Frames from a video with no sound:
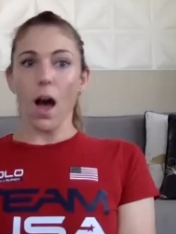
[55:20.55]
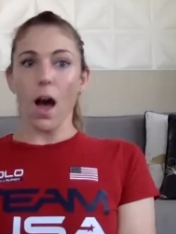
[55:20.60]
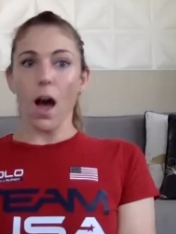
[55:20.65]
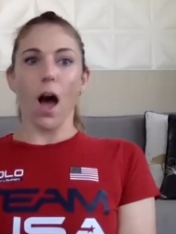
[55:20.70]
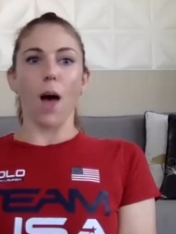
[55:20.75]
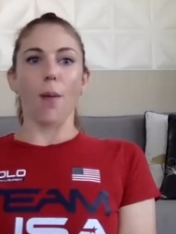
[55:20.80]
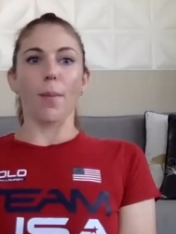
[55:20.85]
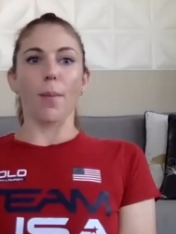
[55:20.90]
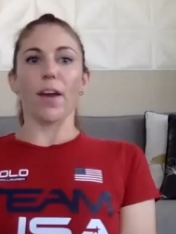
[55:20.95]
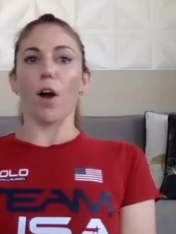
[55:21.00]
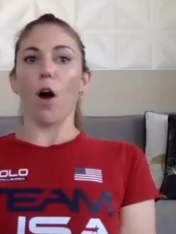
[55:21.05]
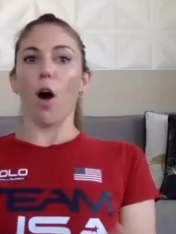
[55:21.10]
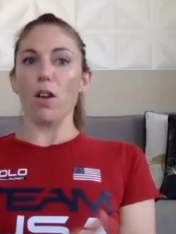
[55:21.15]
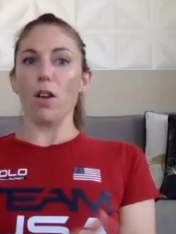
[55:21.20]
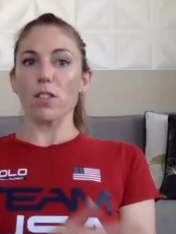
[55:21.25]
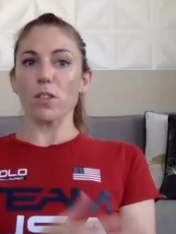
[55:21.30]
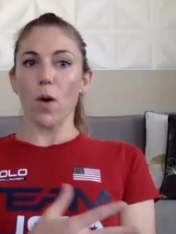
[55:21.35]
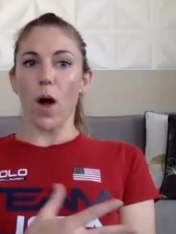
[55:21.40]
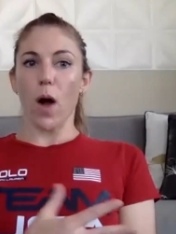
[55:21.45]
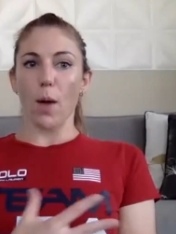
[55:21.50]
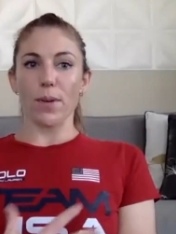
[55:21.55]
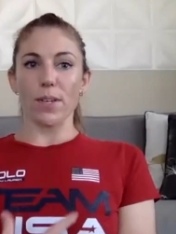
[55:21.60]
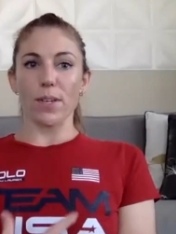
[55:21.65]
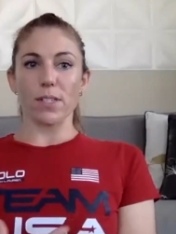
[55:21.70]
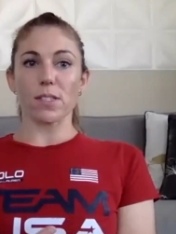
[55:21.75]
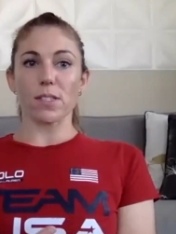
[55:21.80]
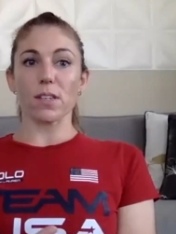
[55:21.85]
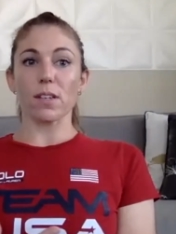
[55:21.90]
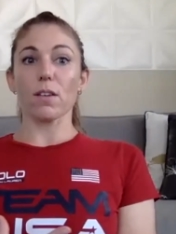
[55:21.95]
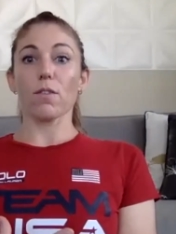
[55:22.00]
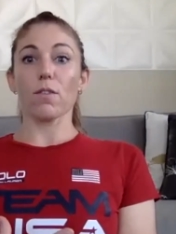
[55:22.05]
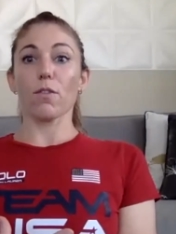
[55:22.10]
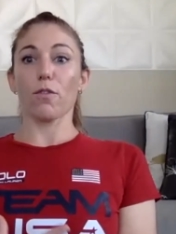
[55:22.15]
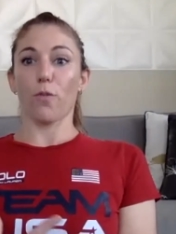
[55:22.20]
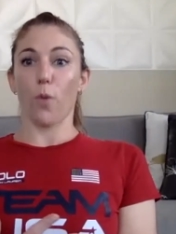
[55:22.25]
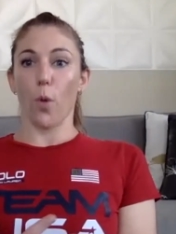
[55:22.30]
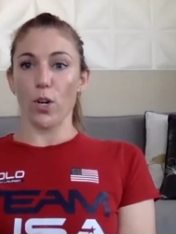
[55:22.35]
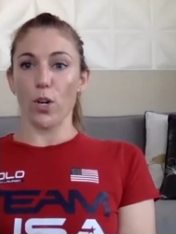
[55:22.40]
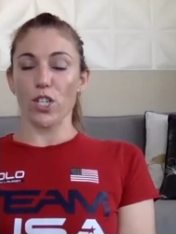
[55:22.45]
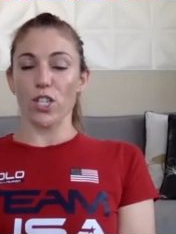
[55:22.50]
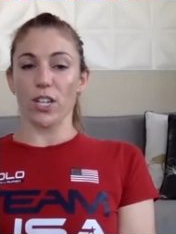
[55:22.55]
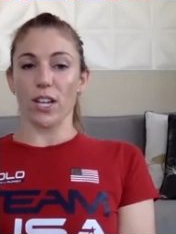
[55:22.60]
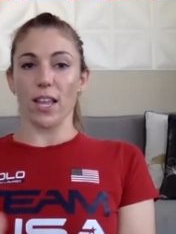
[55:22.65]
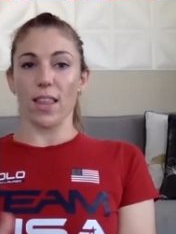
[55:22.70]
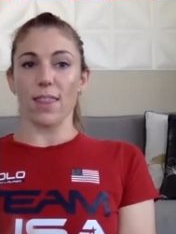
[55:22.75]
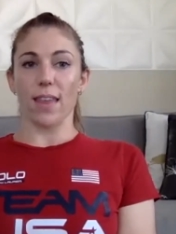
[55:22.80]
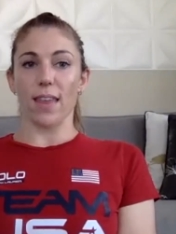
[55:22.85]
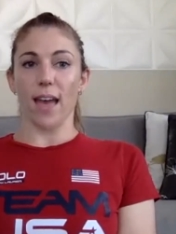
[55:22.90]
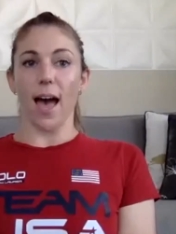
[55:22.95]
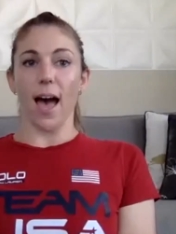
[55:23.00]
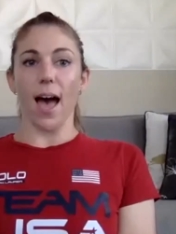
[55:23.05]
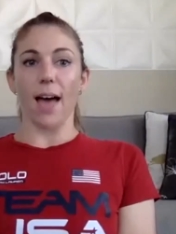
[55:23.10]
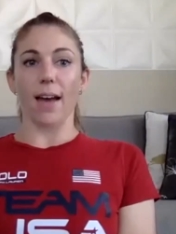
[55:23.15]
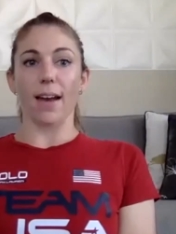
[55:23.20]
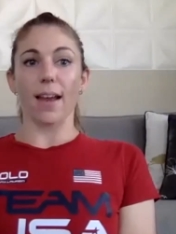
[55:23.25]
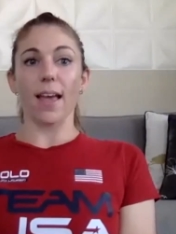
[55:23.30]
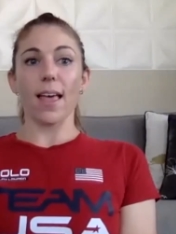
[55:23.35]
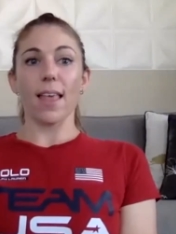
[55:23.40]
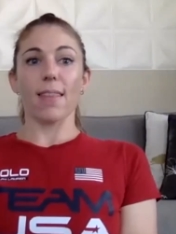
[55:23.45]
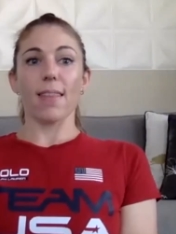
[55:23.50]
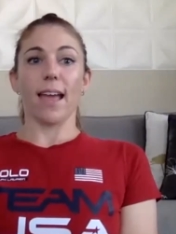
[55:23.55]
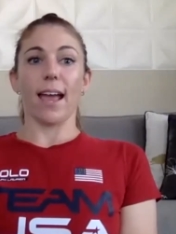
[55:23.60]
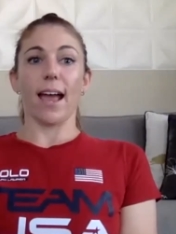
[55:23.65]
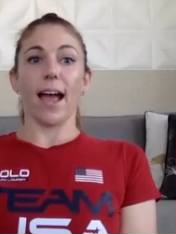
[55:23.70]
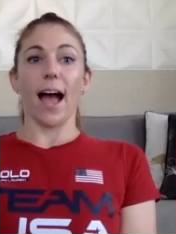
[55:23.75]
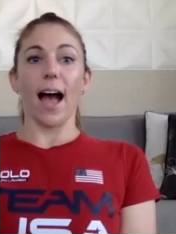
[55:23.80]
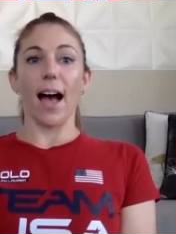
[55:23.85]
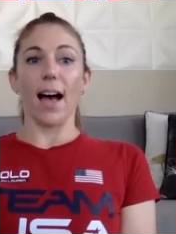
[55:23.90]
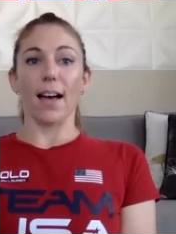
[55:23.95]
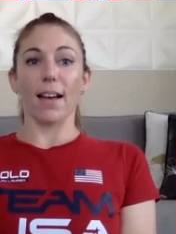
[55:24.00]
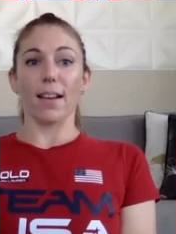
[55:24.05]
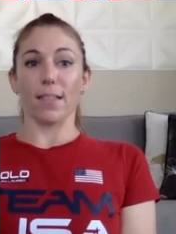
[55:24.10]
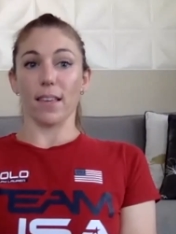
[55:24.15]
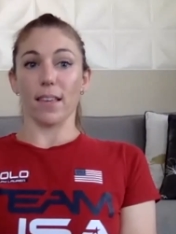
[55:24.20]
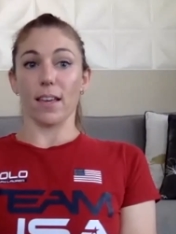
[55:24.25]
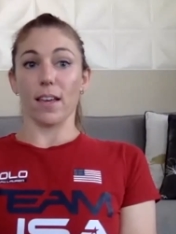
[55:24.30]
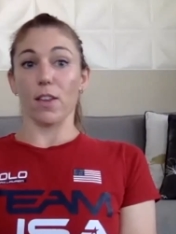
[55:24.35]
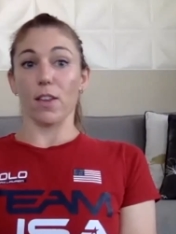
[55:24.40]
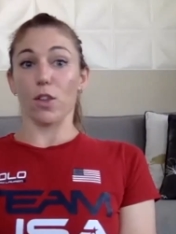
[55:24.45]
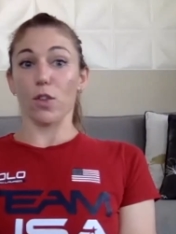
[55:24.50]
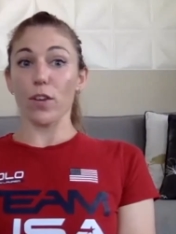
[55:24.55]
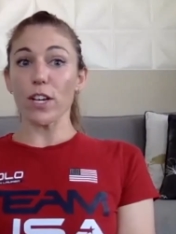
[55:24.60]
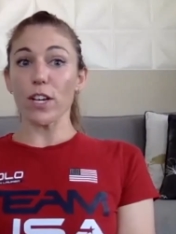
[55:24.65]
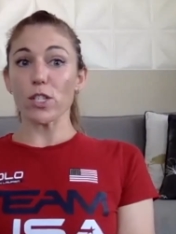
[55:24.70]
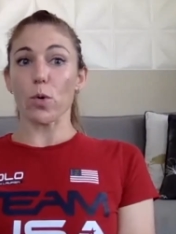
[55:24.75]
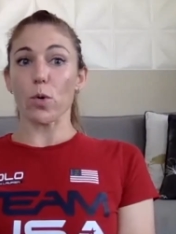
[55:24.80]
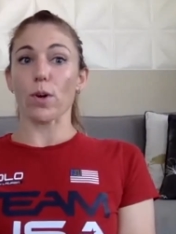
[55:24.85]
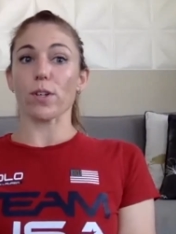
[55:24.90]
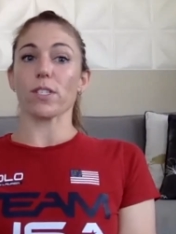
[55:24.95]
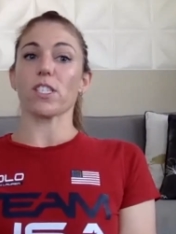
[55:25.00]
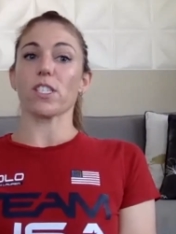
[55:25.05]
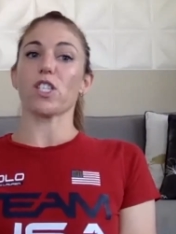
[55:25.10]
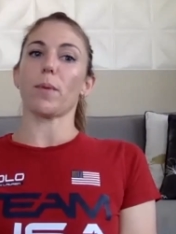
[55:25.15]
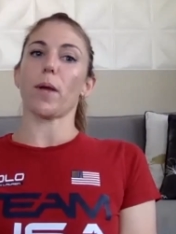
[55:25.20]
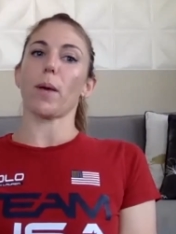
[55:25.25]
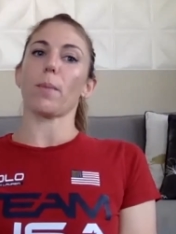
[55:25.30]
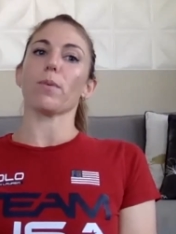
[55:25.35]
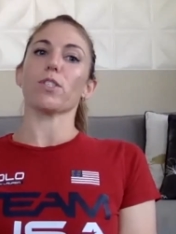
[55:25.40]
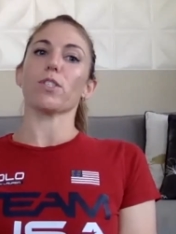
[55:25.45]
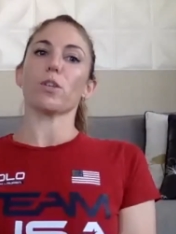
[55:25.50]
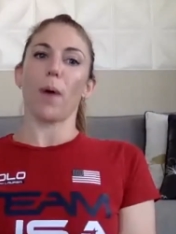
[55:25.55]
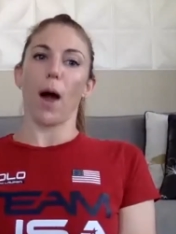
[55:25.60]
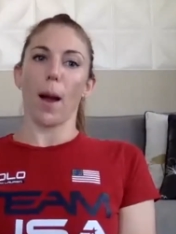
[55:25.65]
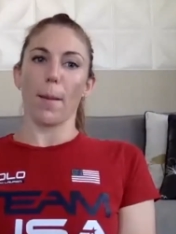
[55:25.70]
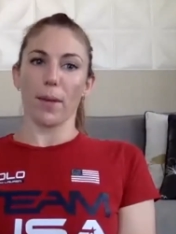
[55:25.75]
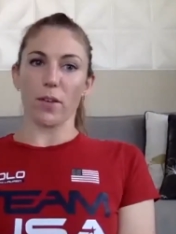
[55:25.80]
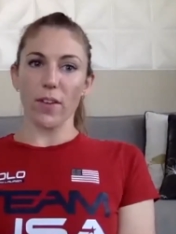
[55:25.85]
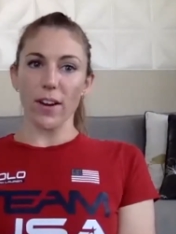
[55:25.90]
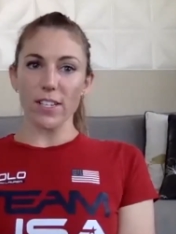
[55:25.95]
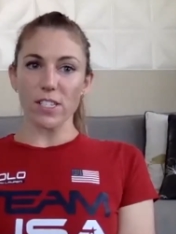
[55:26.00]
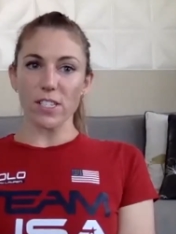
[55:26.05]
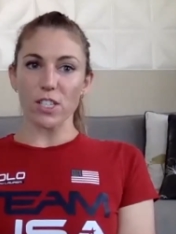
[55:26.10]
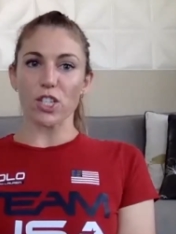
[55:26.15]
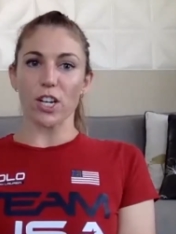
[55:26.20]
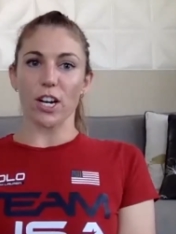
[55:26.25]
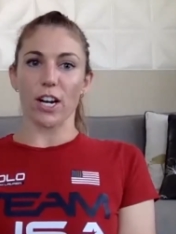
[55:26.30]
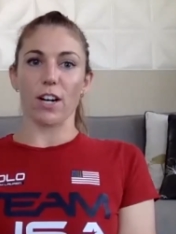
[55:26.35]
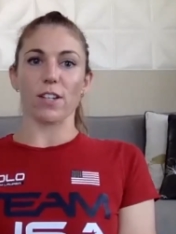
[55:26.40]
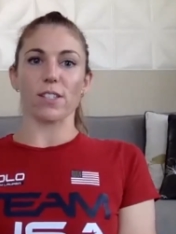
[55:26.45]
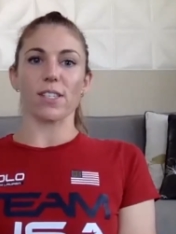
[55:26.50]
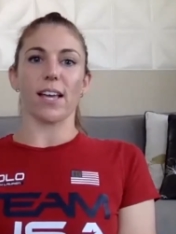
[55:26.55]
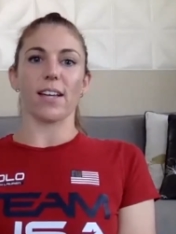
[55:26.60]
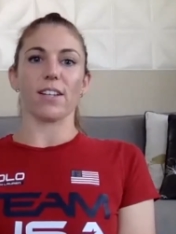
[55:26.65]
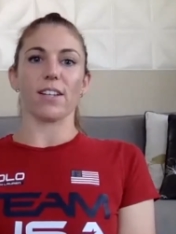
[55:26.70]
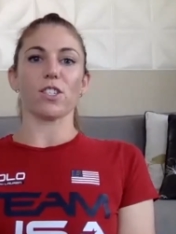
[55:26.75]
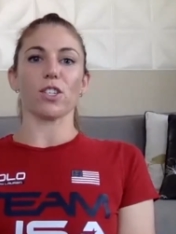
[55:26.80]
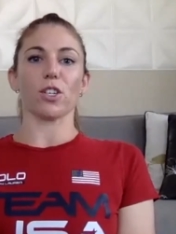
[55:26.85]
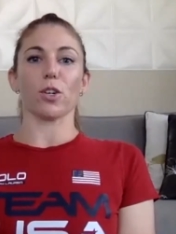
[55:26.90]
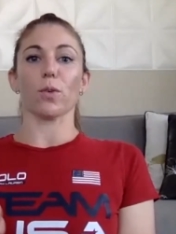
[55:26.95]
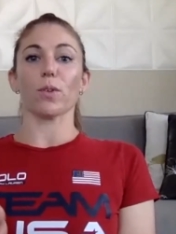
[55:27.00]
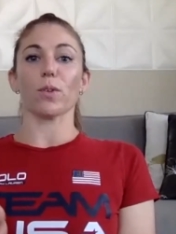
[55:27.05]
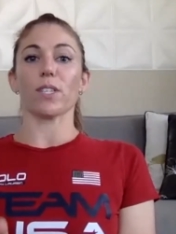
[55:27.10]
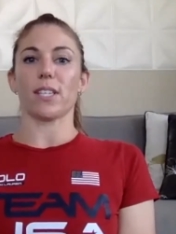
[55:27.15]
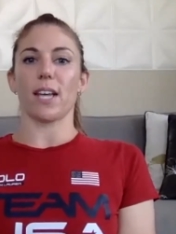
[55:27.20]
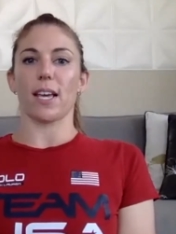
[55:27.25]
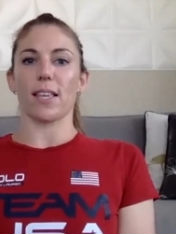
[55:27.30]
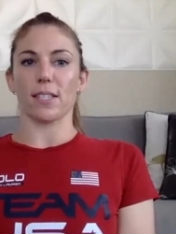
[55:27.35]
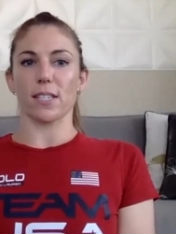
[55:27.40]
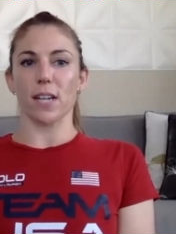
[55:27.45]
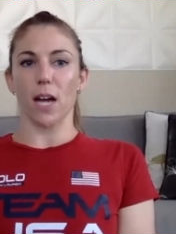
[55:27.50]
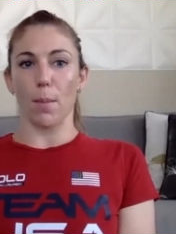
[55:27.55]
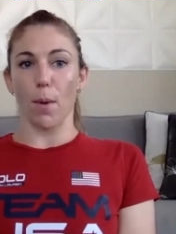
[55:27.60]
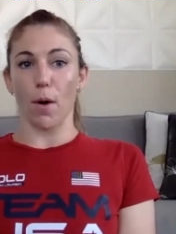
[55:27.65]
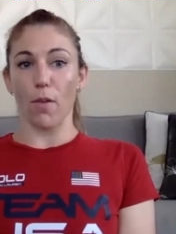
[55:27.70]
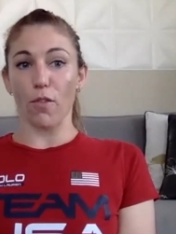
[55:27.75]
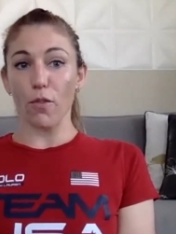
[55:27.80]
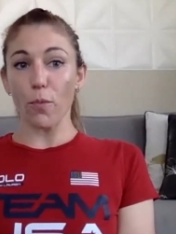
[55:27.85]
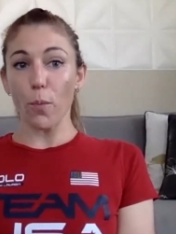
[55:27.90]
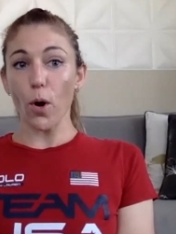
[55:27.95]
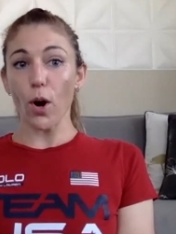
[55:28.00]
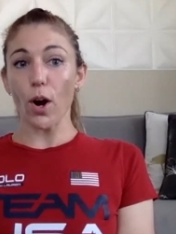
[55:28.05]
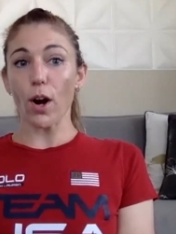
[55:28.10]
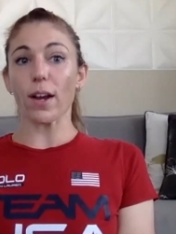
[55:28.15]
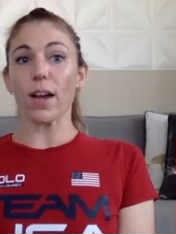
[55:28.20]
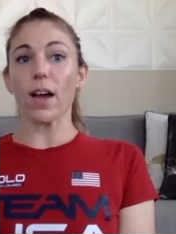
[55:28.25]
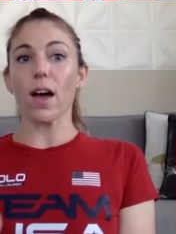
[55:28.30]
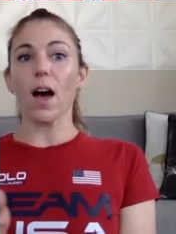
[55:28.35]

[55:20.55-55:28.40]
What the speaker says: And also I was fortunate that they had the resources to be able to buy me racing chairs and to take the time off of work.